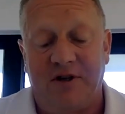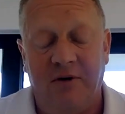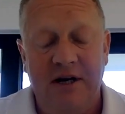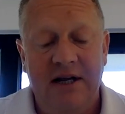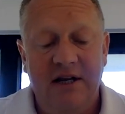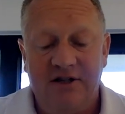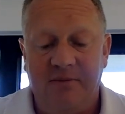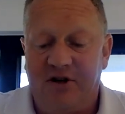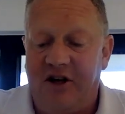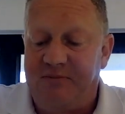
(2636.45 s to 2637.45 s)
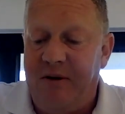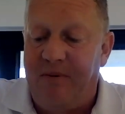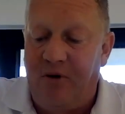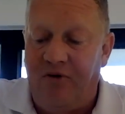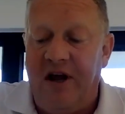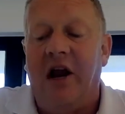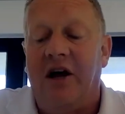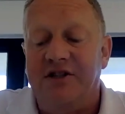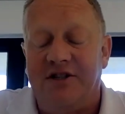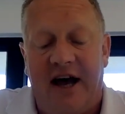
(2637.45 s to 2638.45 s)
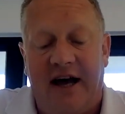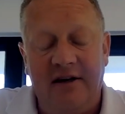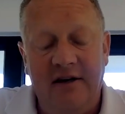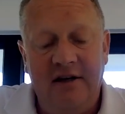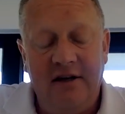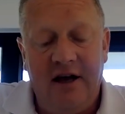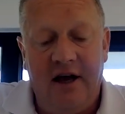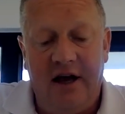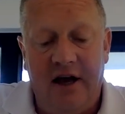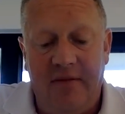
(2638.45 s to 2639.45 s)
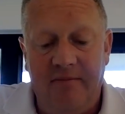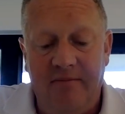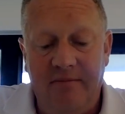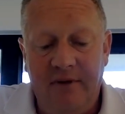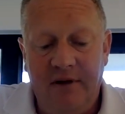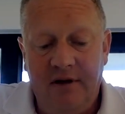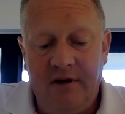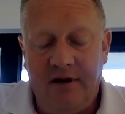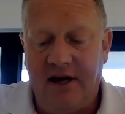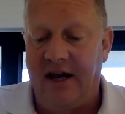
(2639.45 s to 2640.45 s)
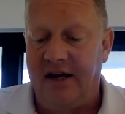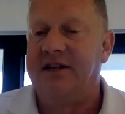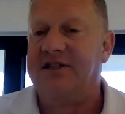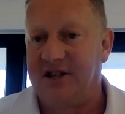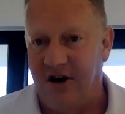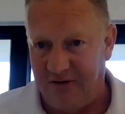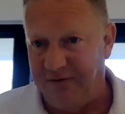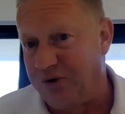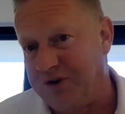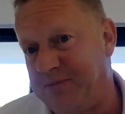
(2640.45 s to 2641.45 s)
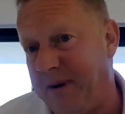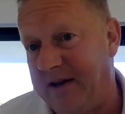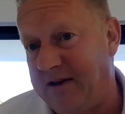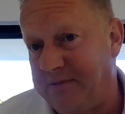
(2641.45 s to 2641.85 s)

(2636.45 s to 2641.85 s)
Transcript: So sometimes people realize that they can't necessarily afford to spend